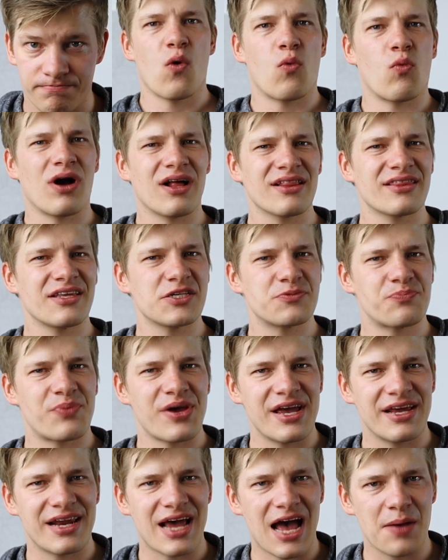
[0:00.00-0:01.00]
While these
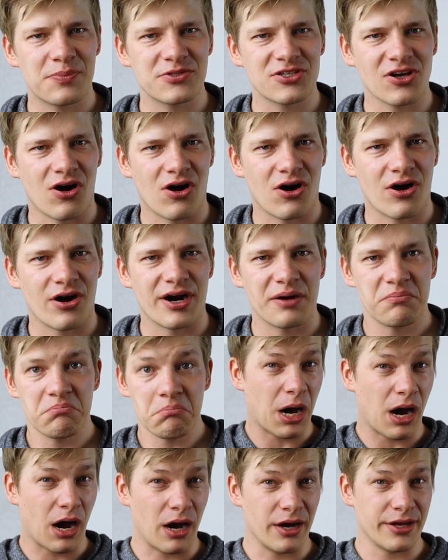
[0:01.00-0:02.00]
paid apps
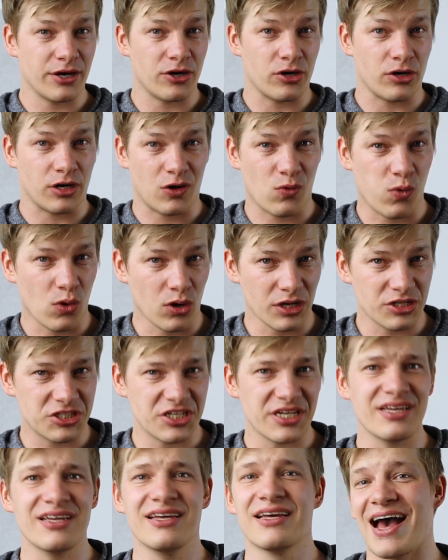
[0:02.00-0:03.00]
are higher
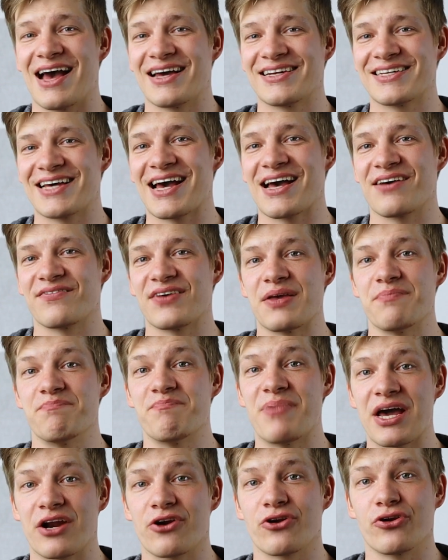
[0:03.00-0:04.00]
quality and have a
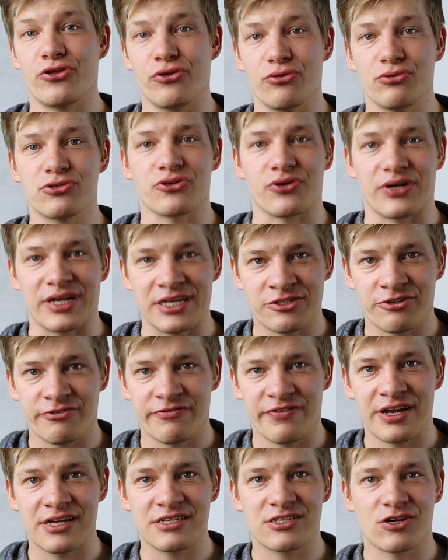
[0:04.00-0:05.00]
better user
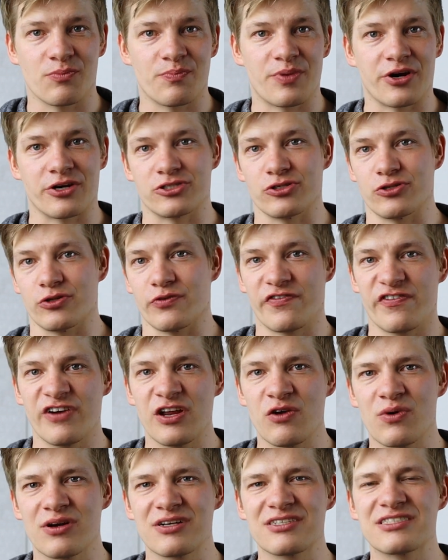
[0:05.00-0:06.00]
interface compared to the
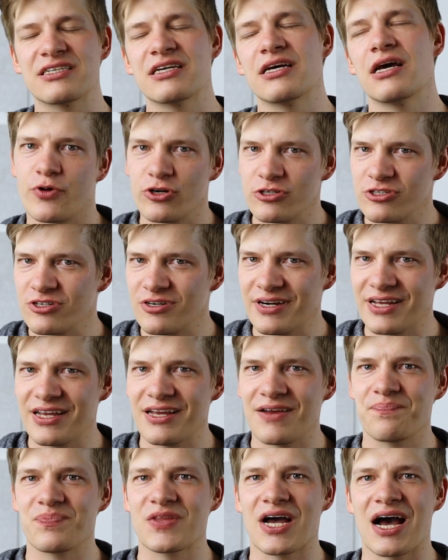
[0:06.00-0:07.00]
free ones,
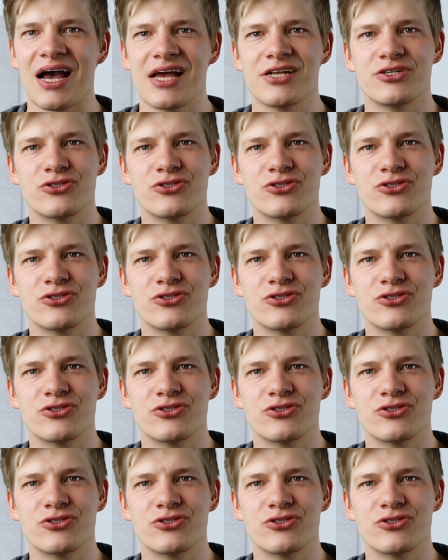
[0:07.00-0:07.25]
personally, I